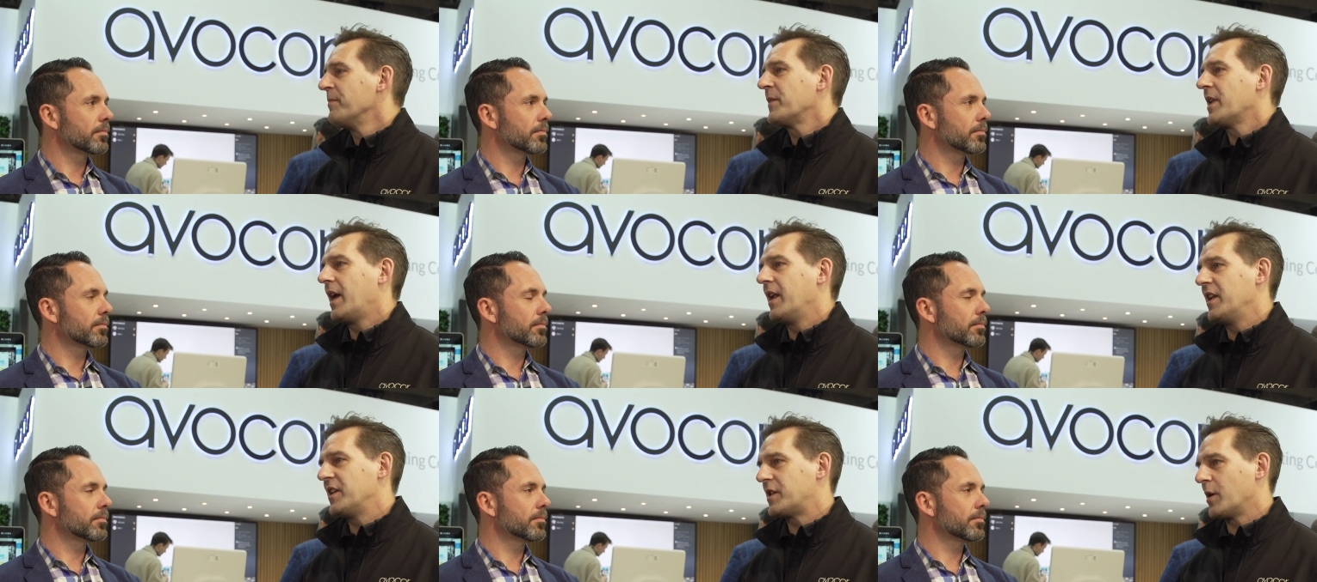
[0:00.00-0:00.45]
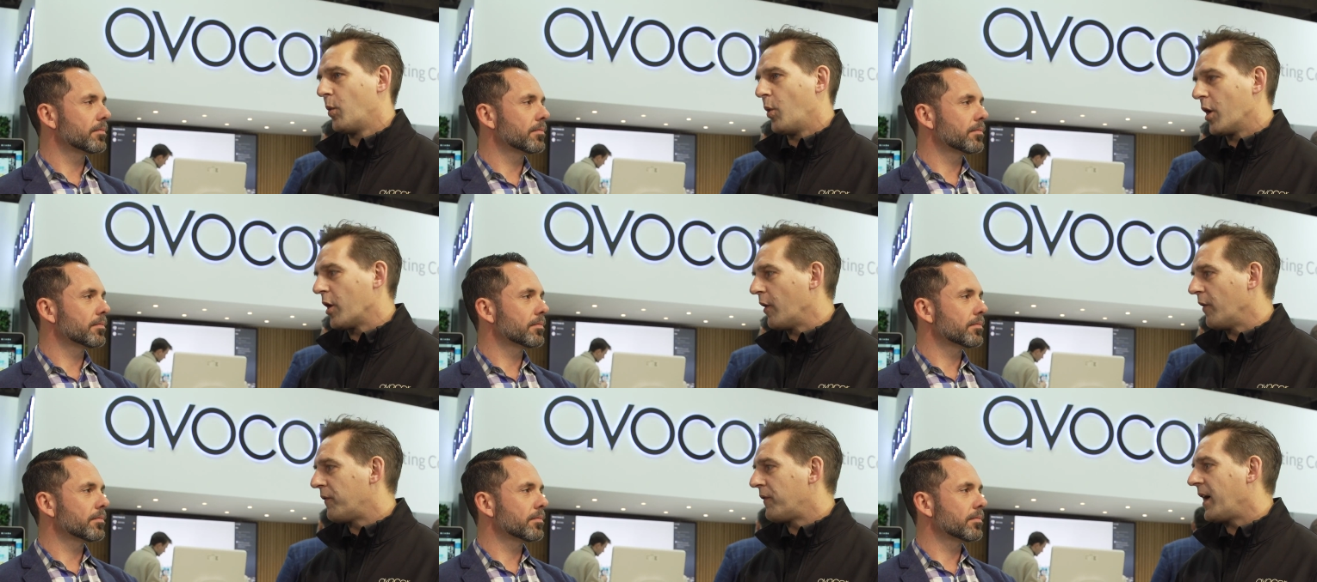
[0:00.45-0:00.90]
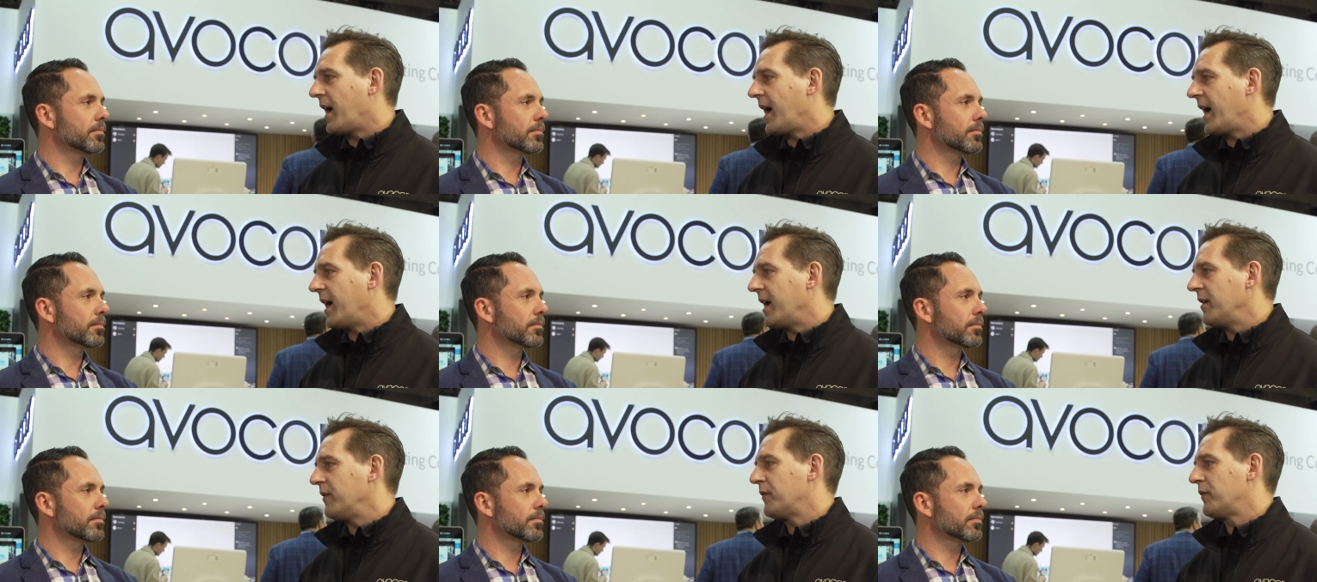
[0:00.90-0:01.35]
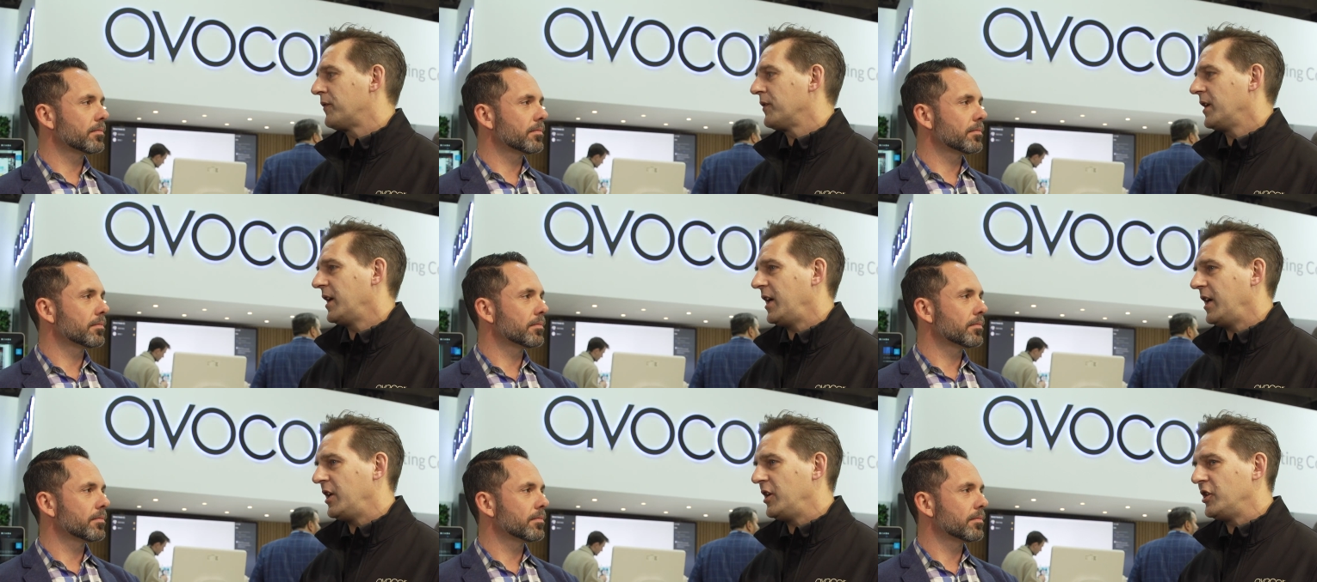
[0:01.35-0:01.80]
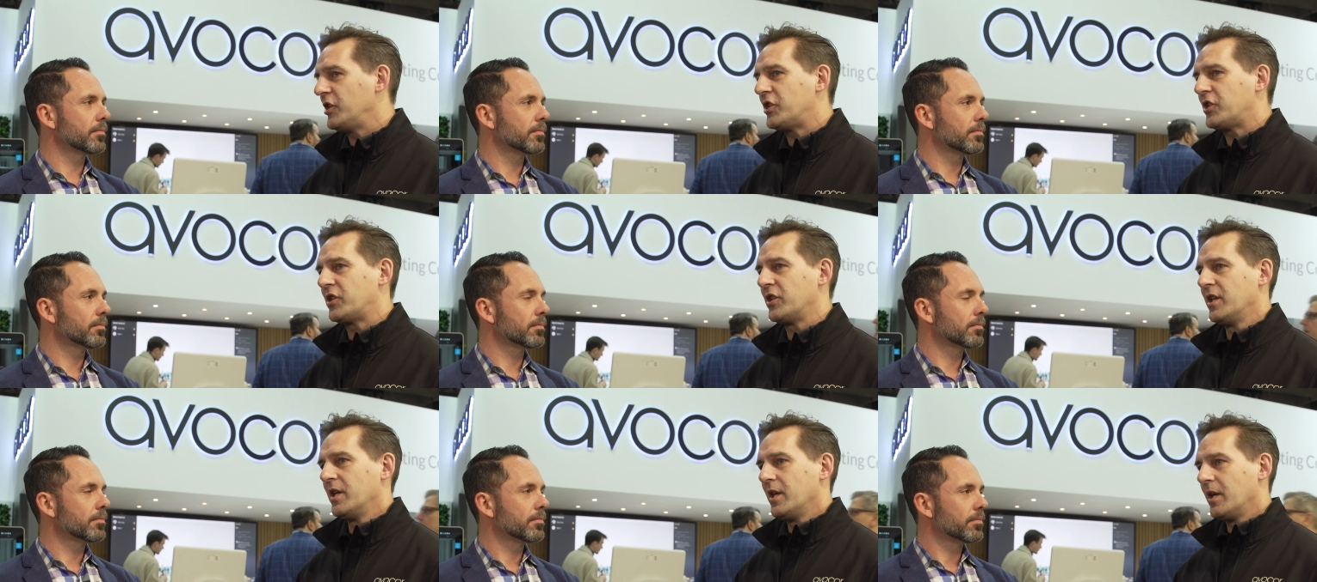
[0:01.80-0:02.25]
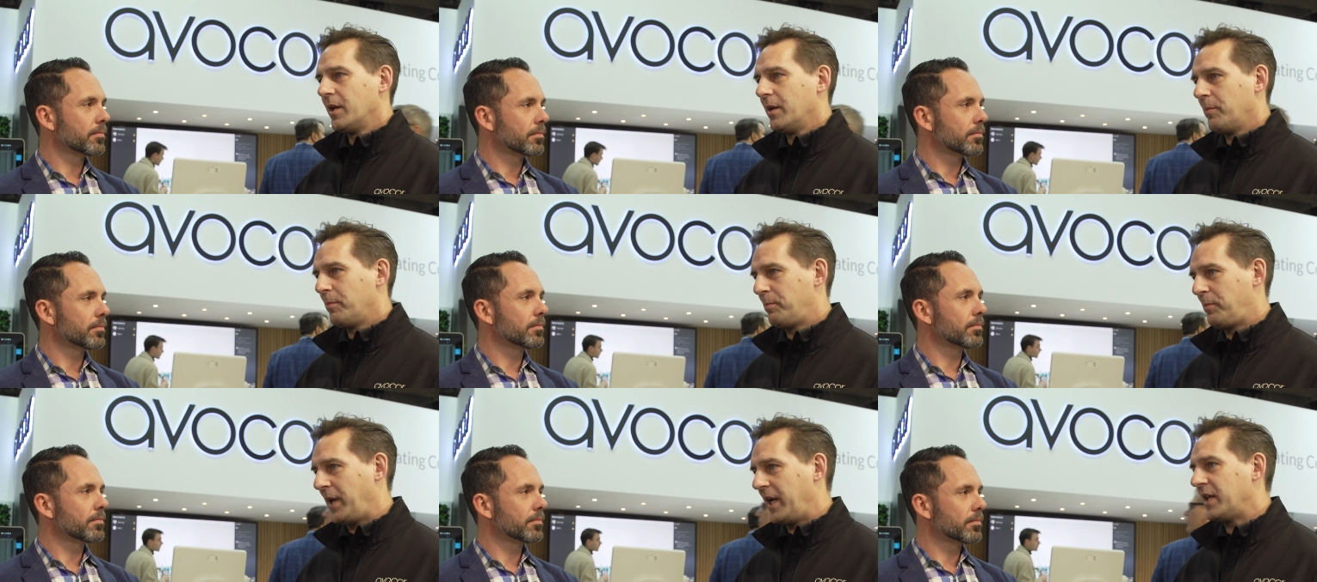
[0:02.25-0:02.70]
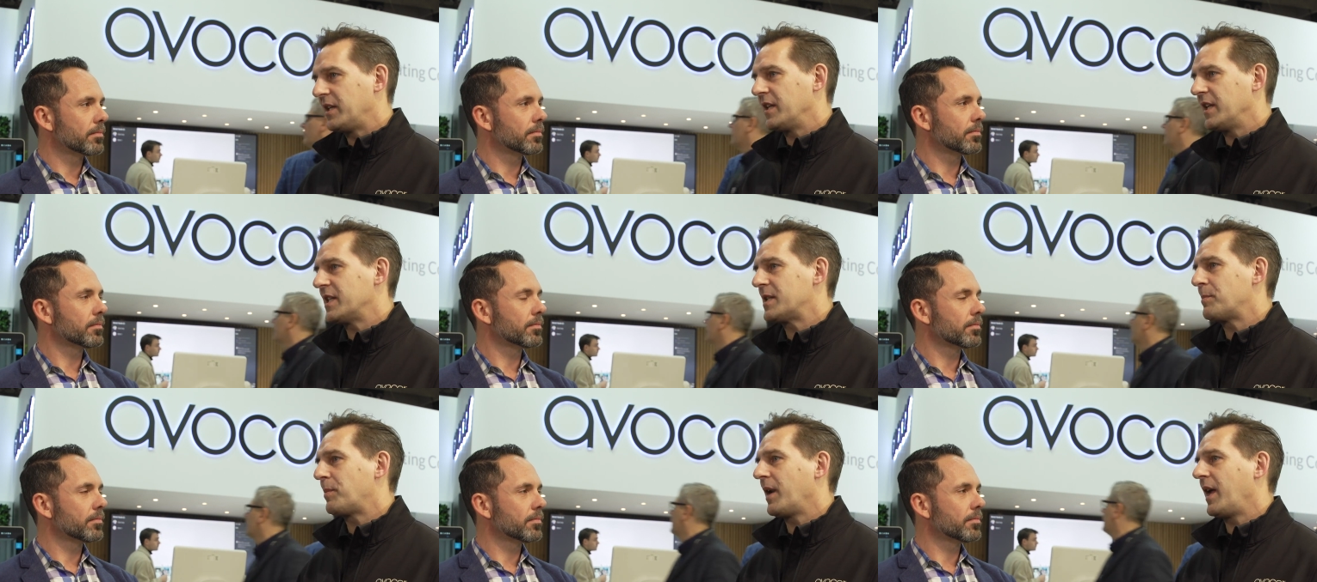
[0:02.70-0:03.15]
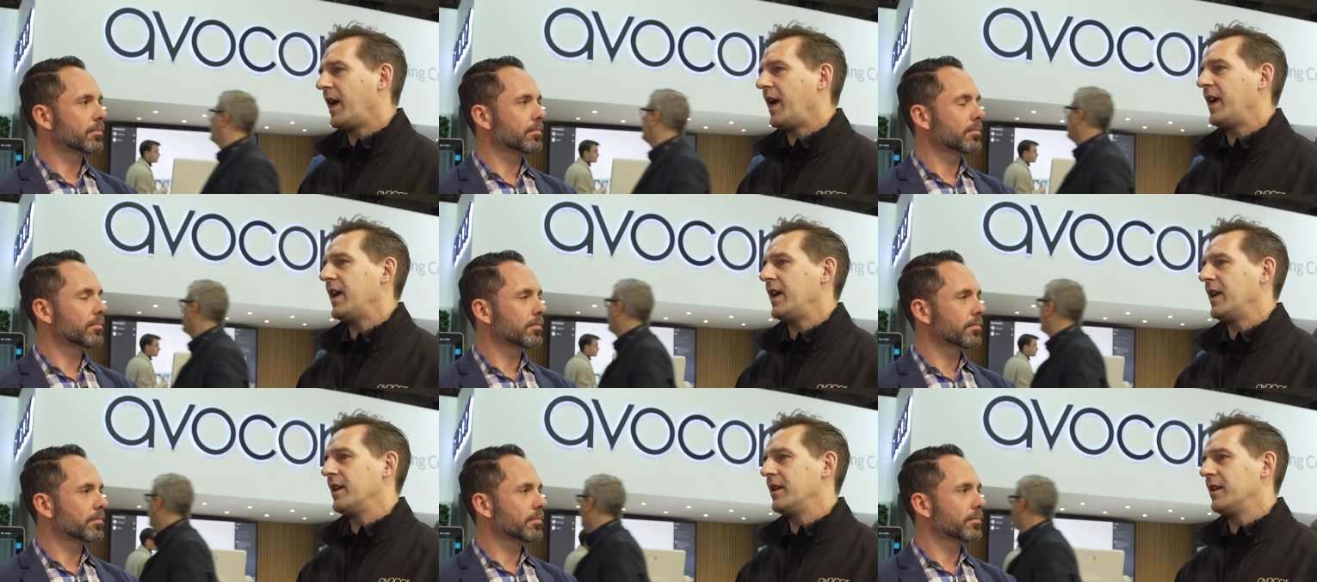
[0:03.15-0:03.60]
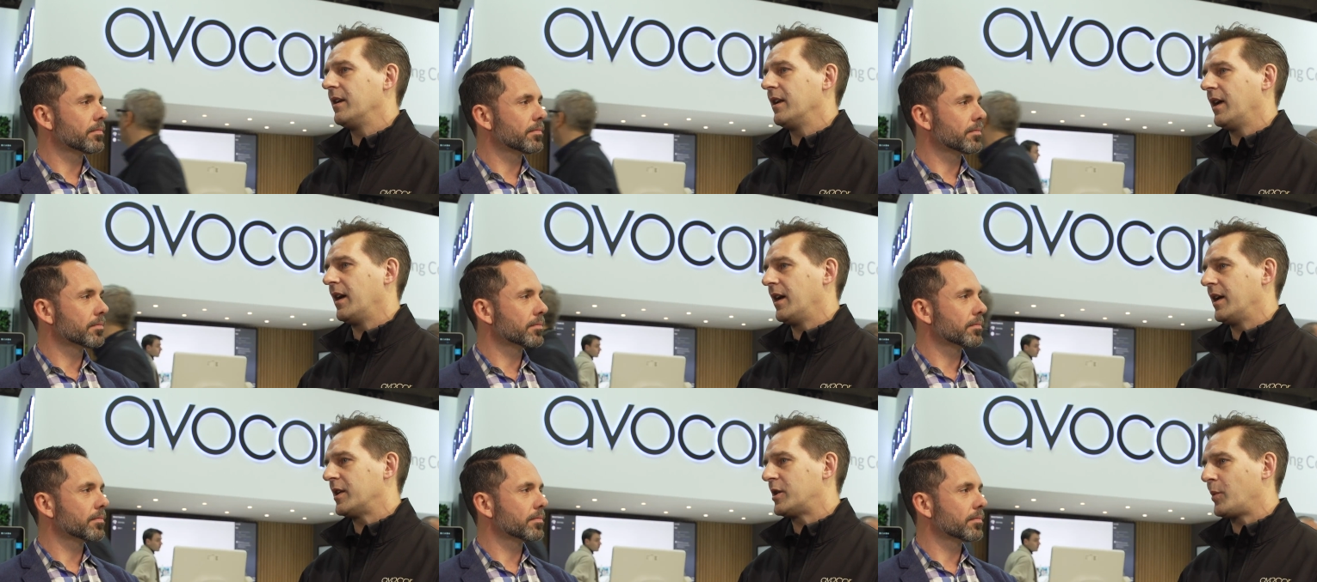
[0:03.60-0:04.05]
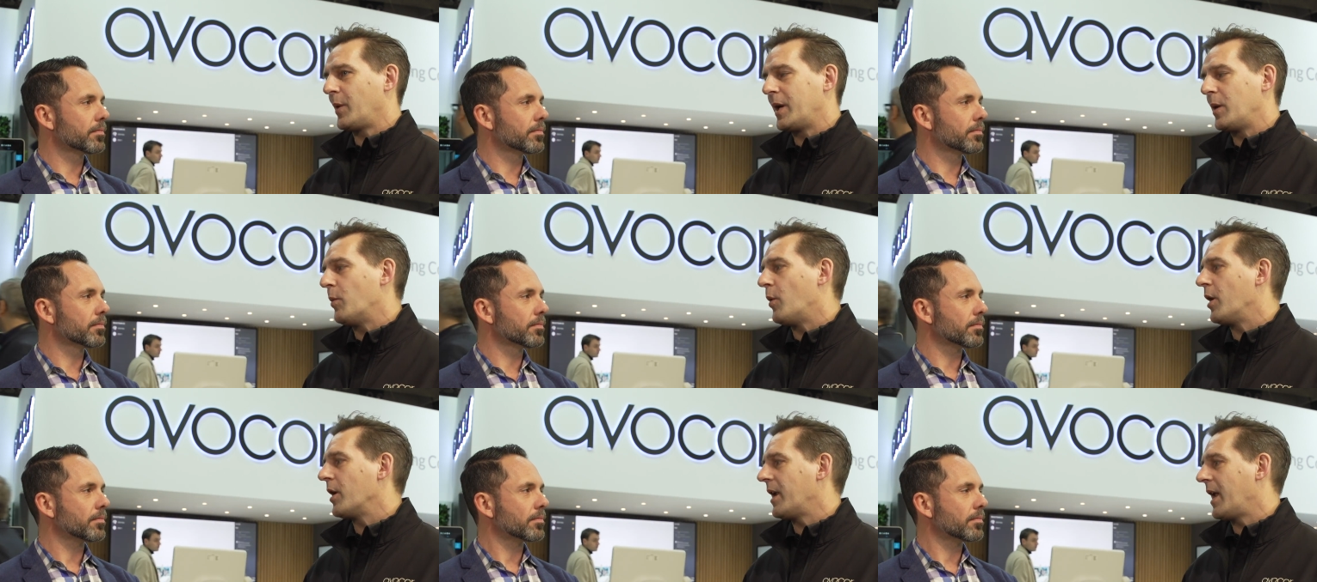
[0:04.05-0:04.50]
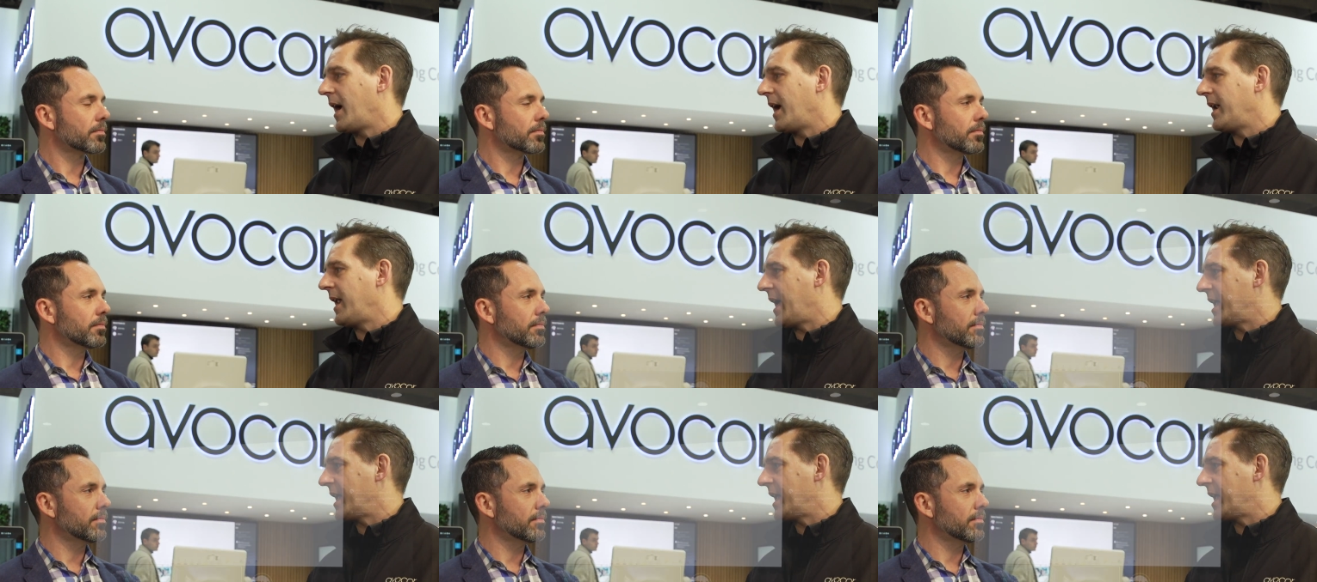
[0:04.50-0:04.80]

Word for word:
Speaker 1: and it's a 105-inch big display in 21:9